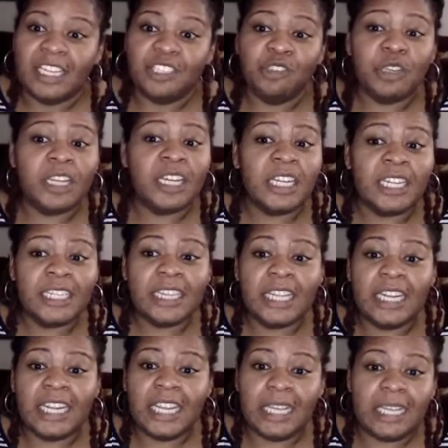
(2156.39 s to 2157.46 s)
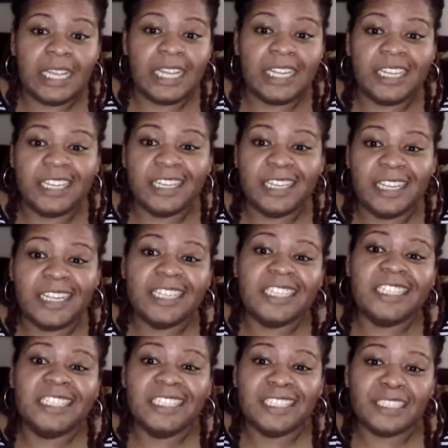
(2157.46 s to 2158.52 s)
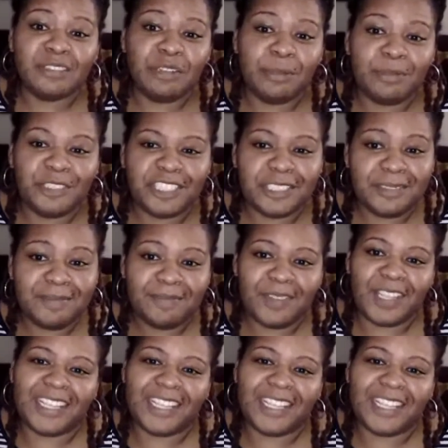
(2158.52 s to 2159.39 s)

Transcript: you could click the link in the description.